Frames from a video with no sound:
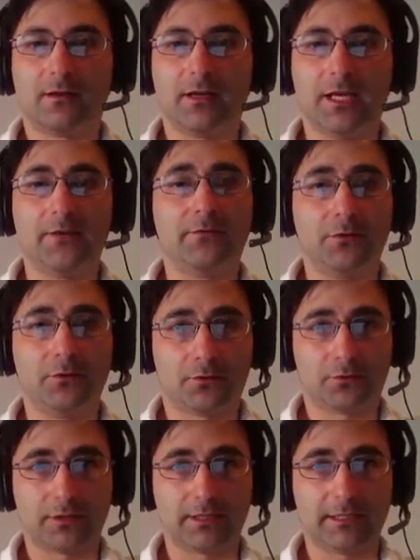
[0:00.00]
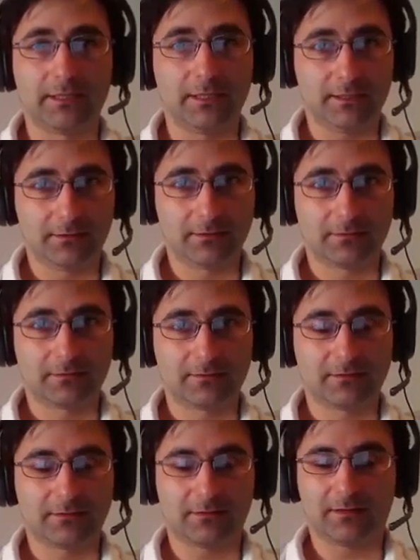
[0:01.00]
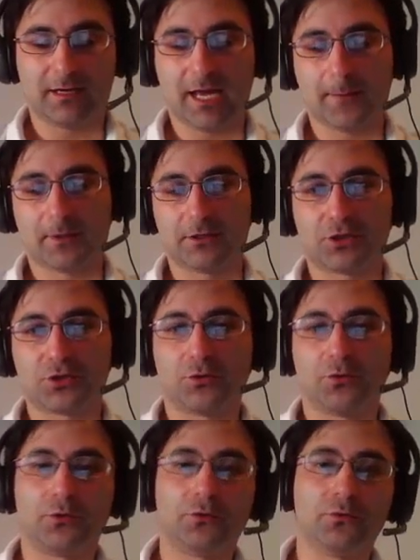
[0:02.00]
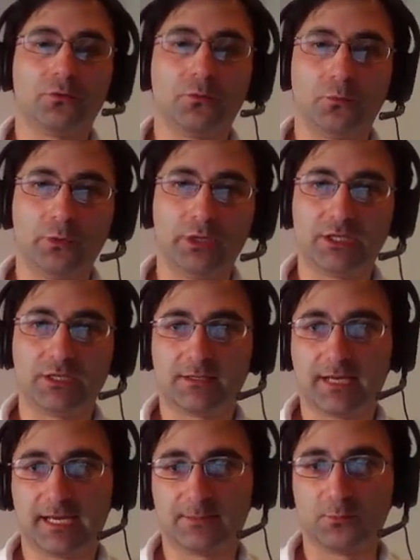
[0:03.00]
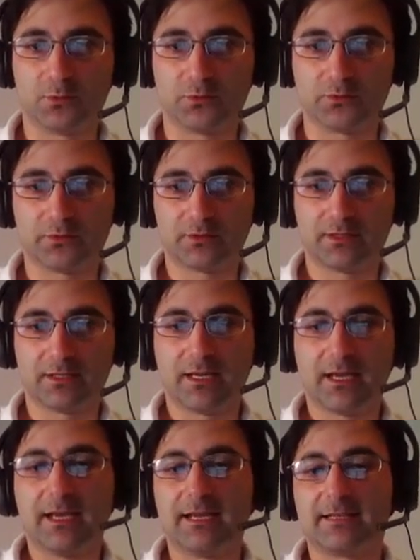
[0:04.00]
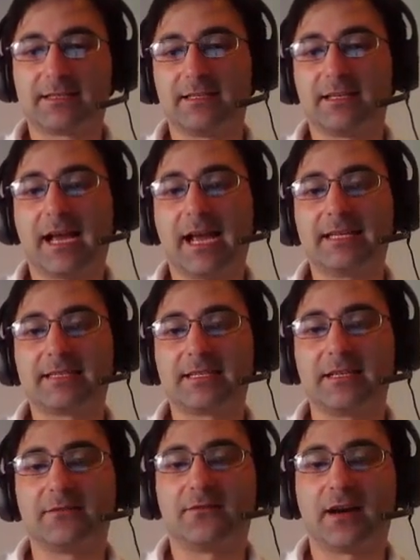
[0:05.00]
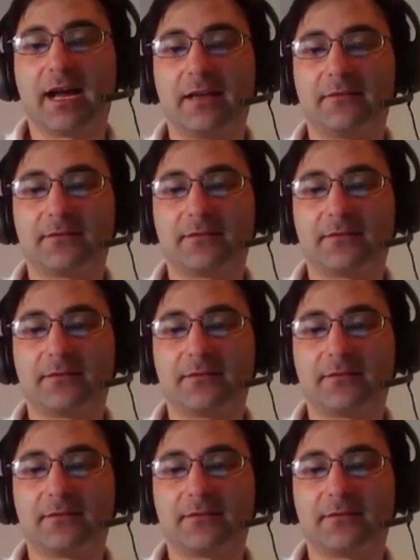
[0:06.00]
If you already did it, I'm gonna show you which is that move. It's a knight c5.